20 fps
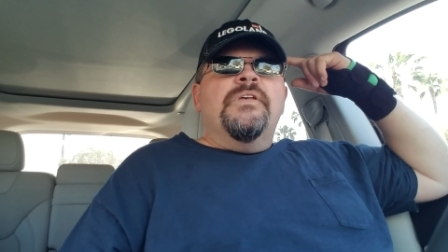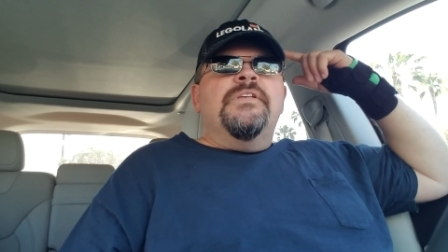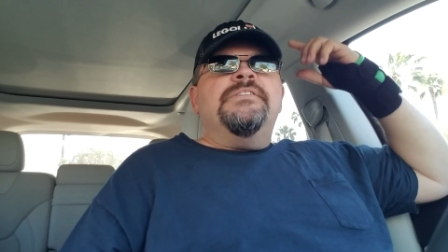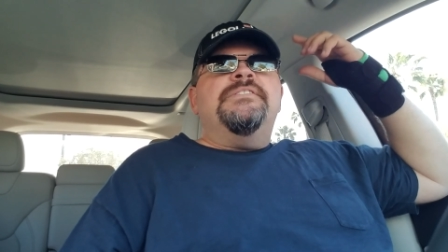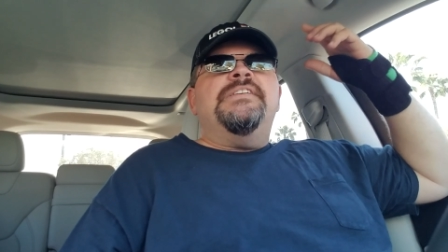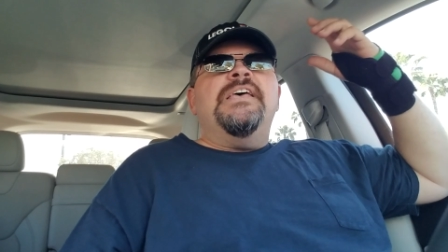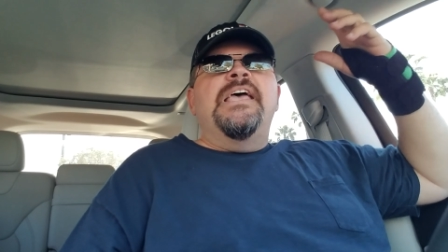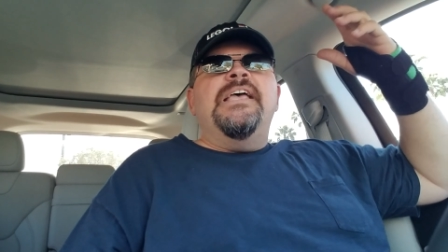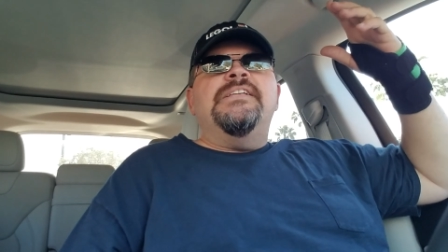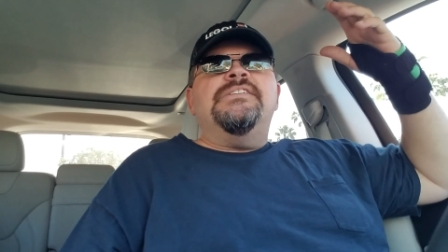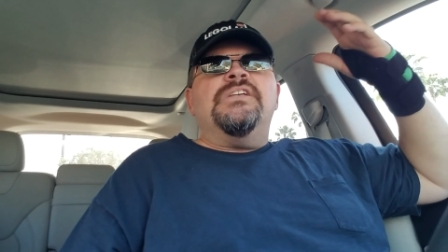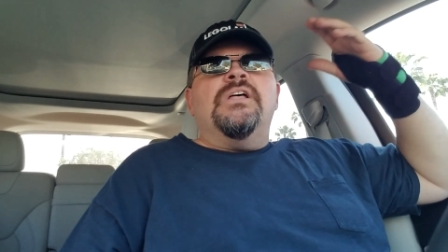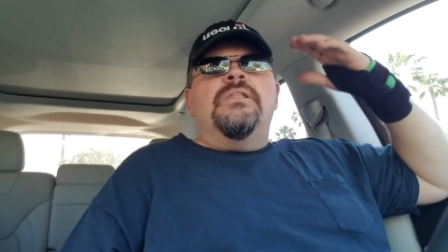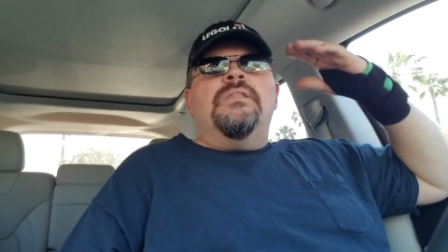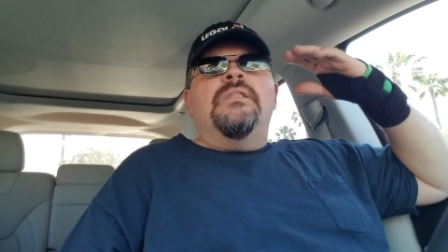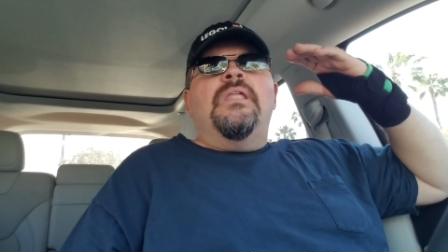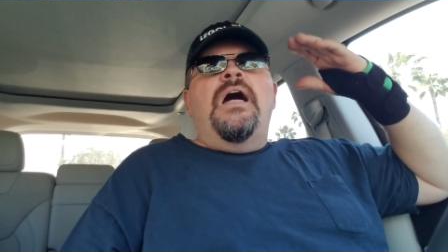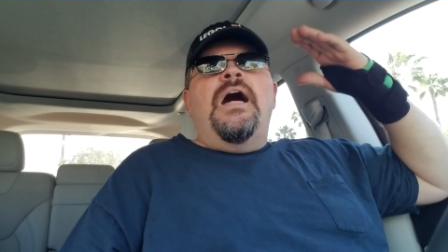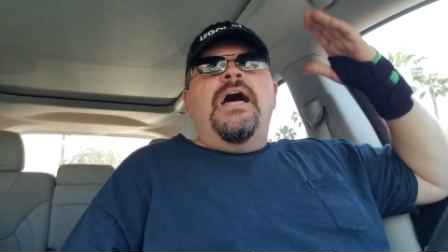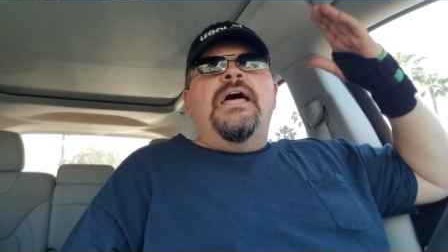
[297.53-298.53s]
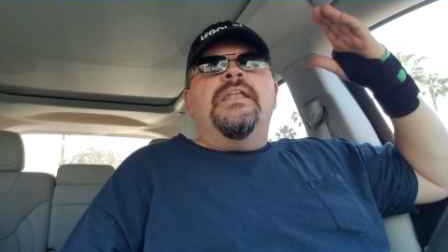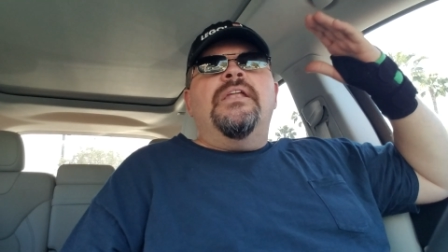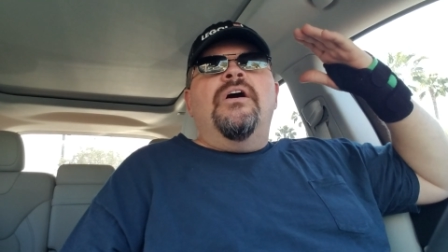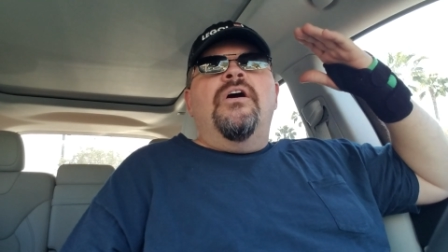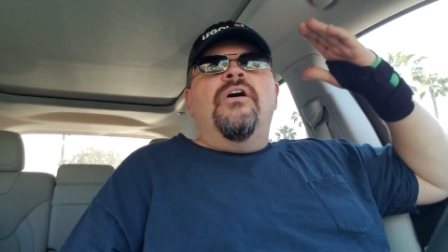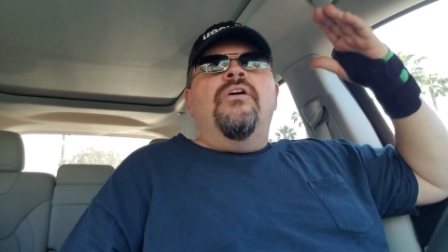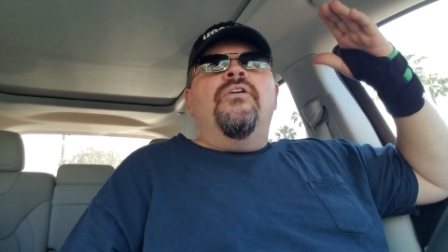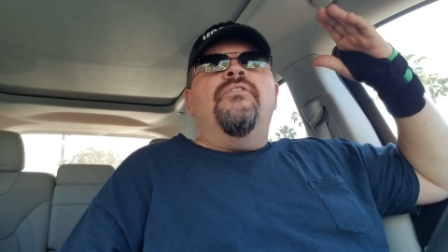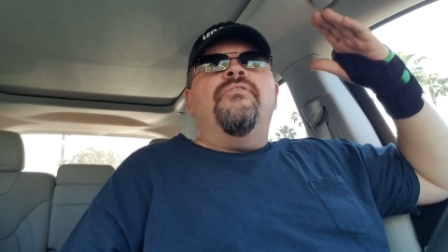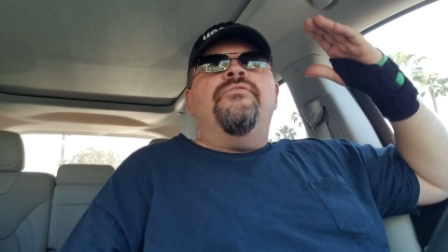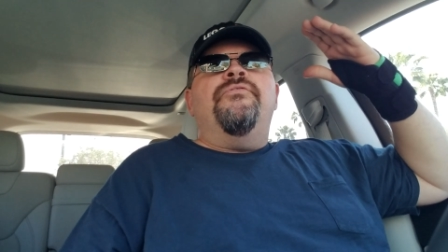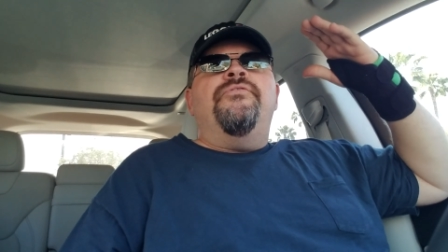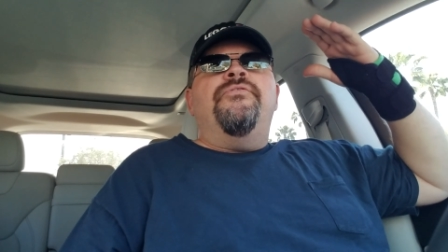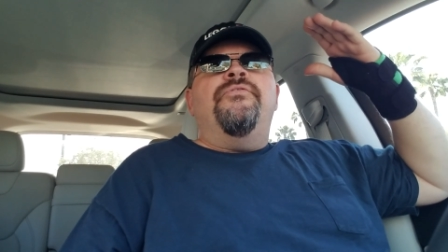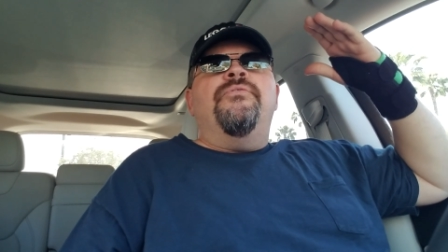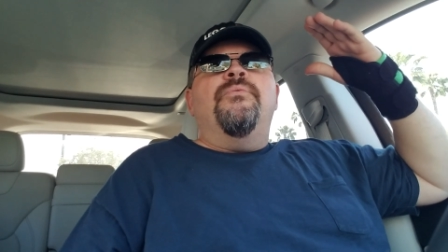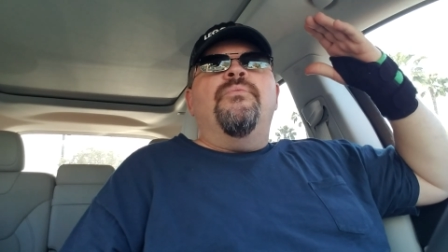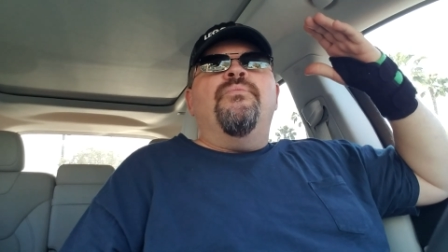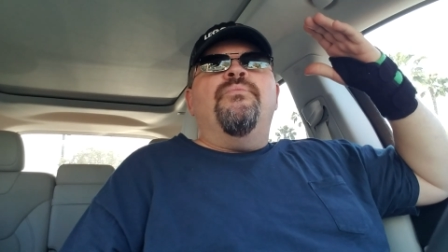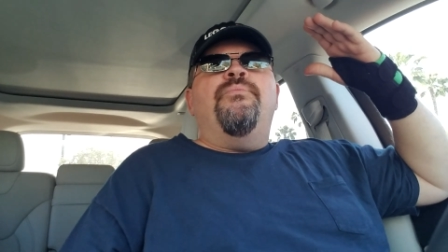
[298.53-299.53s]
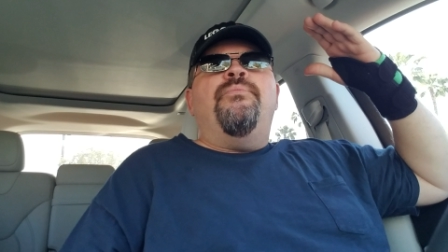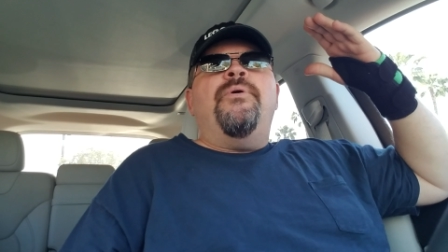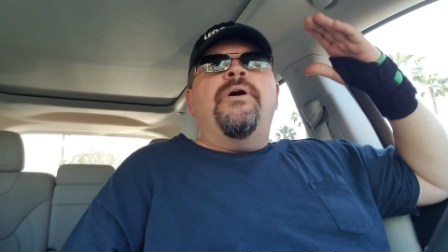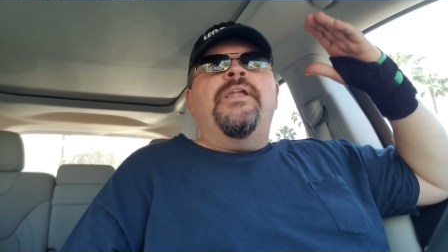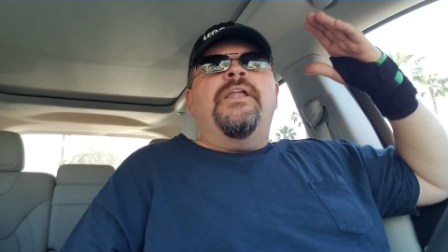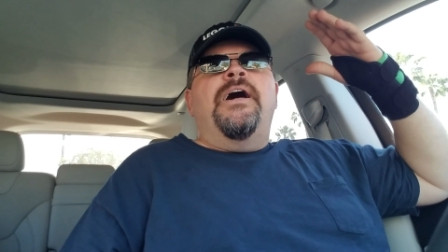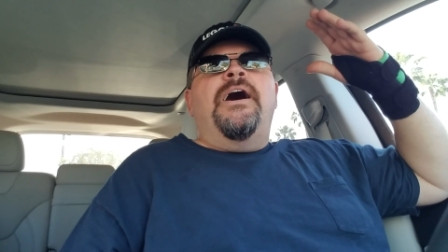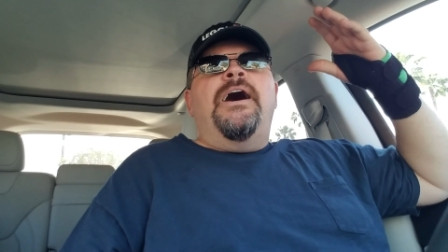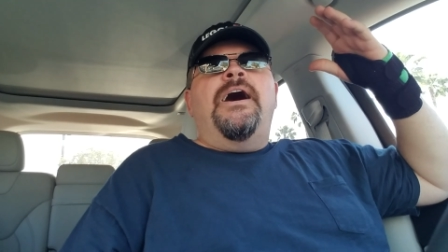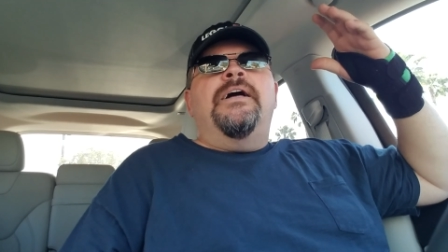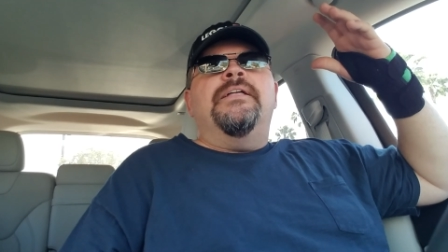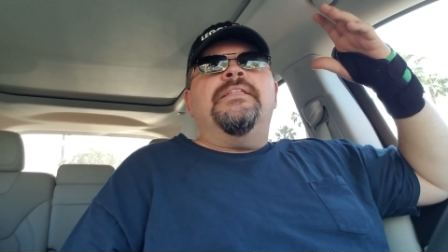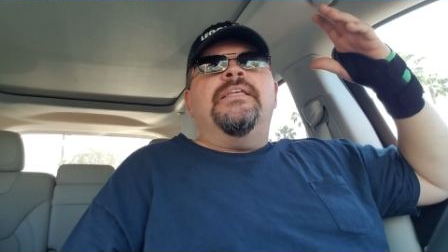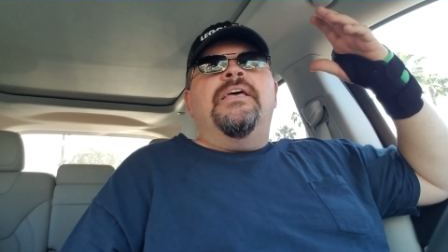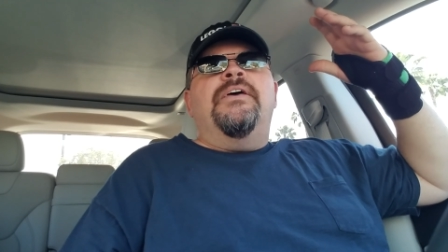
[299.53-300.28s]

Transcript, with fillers: takes a lot of what I,